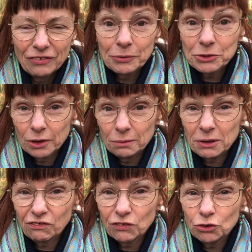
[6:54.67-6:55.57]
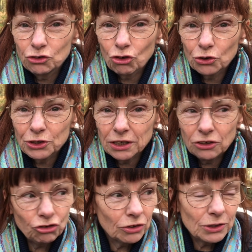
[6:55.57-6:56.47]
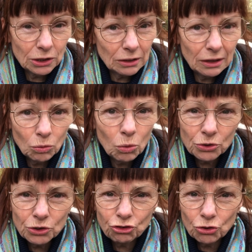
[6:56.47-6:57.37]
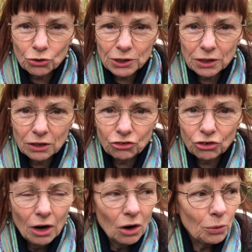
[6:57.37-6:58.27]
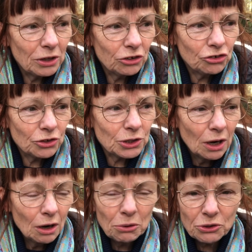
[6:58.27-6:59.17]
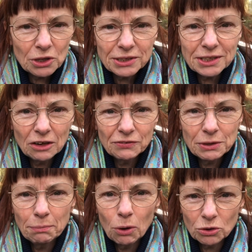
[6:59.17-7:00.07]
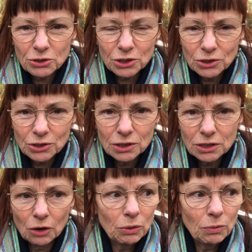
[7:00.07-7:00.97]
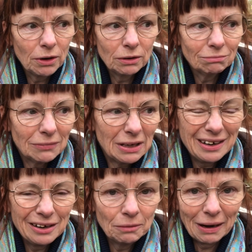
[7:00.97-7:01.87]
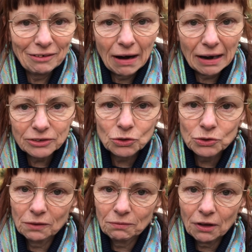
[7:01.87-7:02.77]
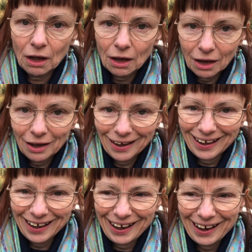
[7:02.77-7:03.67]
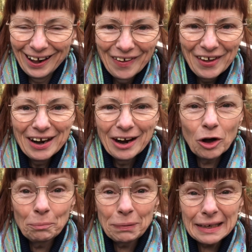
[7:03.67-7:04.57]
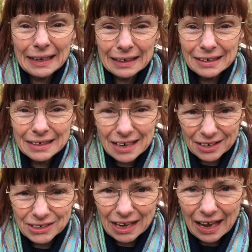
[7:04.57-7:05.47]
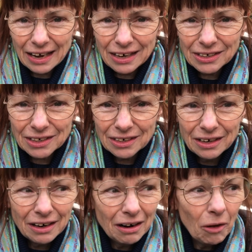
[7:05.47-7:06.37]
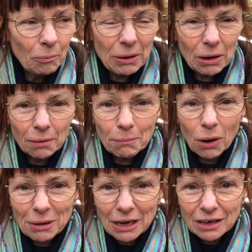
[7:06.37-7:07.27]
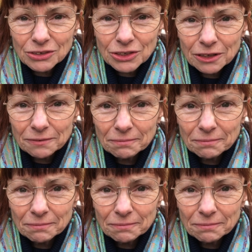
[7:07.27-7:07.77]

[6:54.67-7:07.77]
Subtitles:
there was going to be a food shortage, certainly a water shortage, we could just put ourselves in boxes so we weren't eaten by rats or something, completely desiccate, become mummies,